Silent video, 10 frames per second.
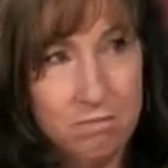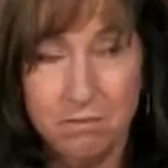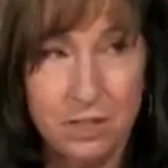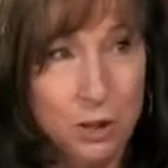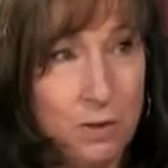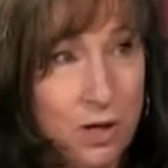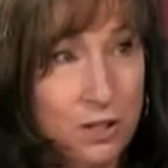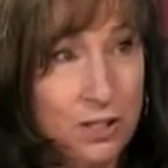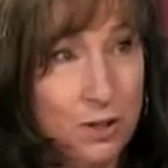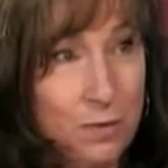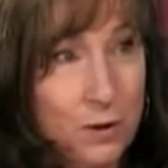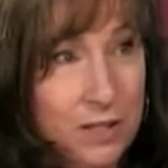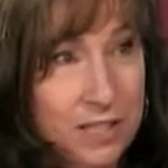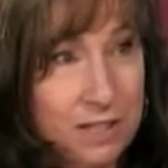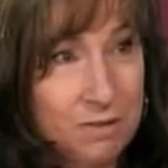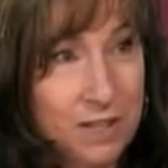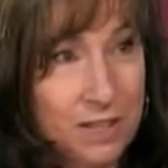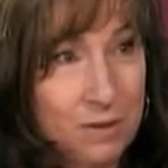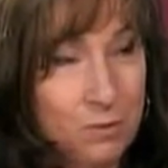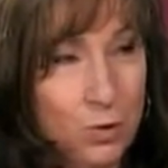these belong to the community.
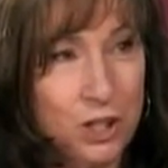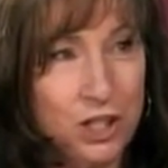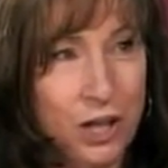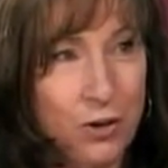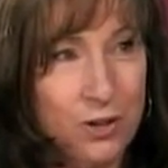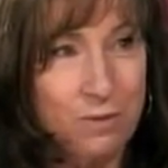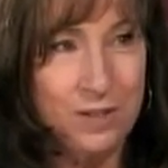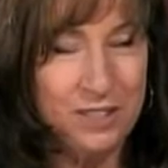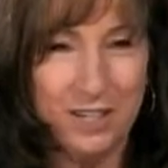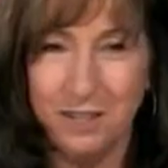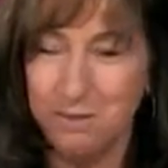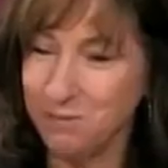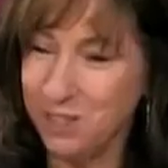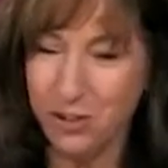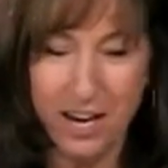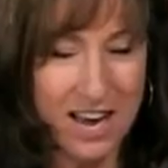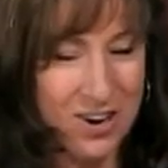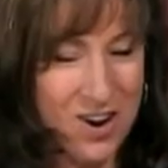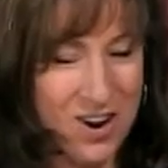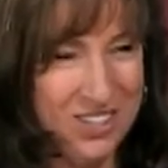Absolutely. Uh, we share them. They, There's a lot of
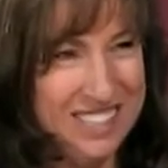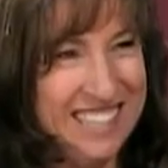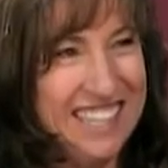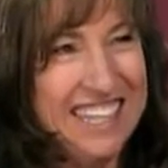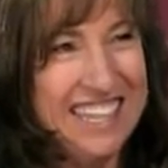community ours.